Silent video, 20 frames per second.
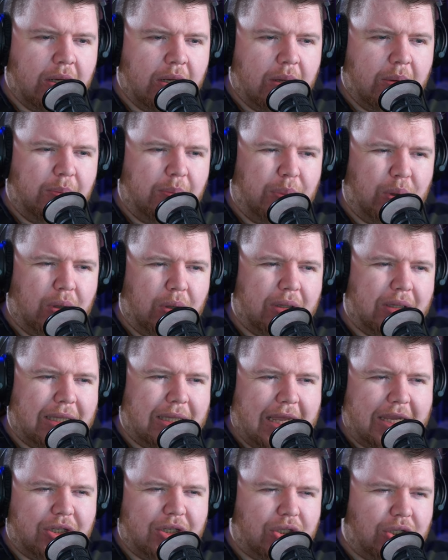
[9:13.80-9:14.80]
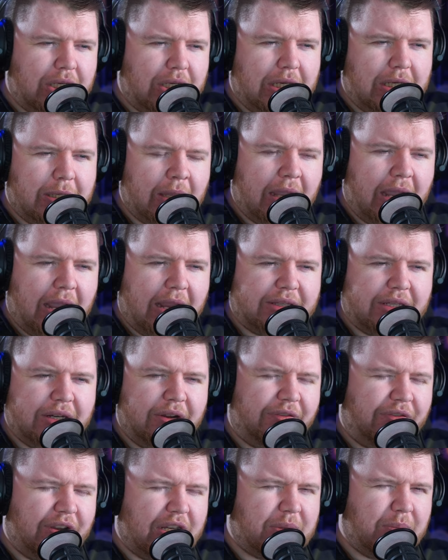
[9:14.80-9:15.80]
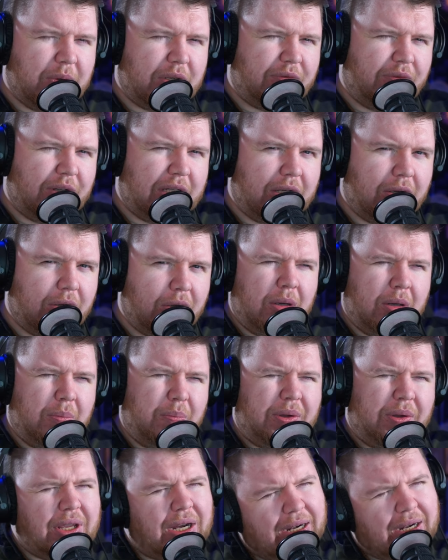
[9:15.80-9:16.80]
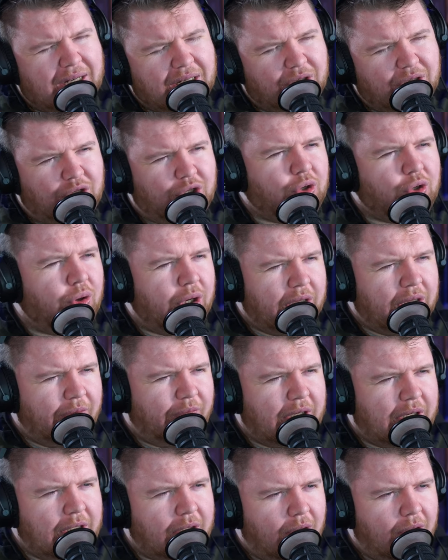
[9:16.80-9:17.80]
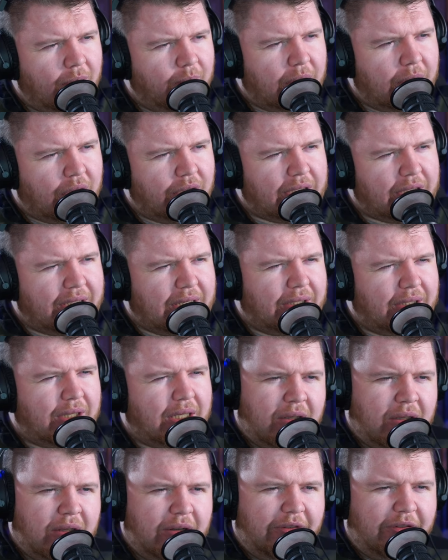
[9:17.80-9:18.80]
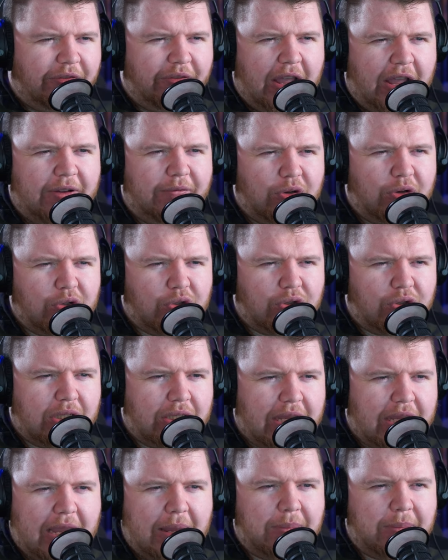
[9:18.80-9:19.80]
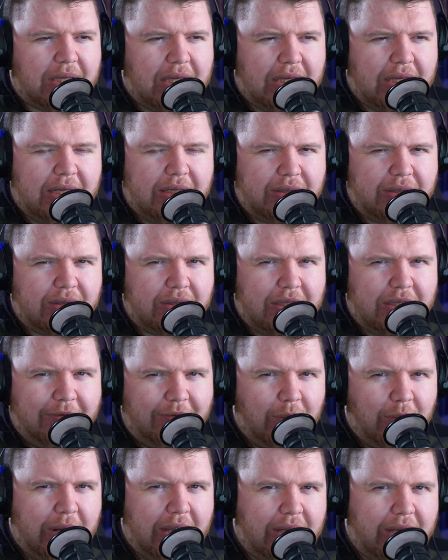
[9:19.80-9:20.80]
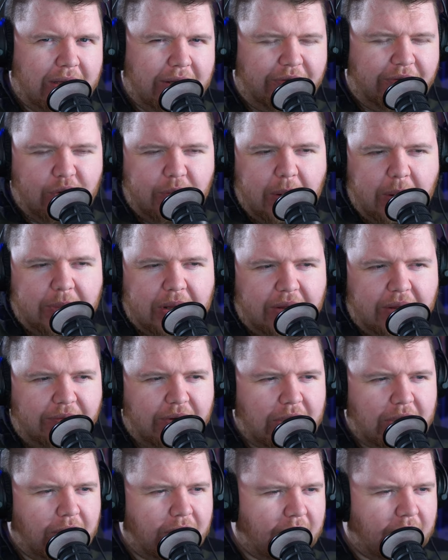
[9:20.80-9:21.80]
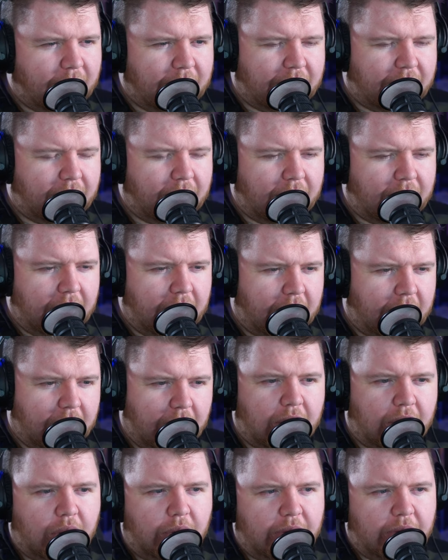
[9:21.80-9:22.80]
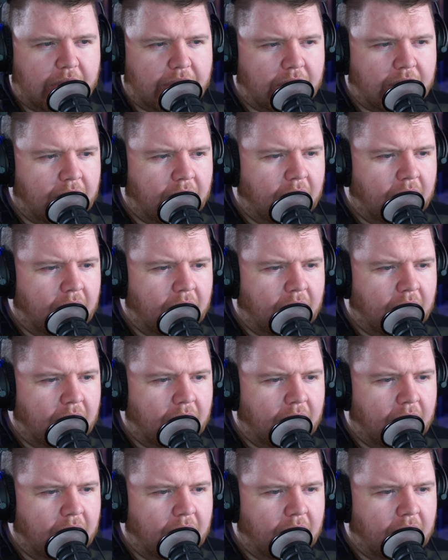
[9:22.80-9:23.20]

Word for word: But last year I did a Fixmas video, but then I didn't show you the video because I did the 500 game keys giveaway. If you remember that video, that was hilarious.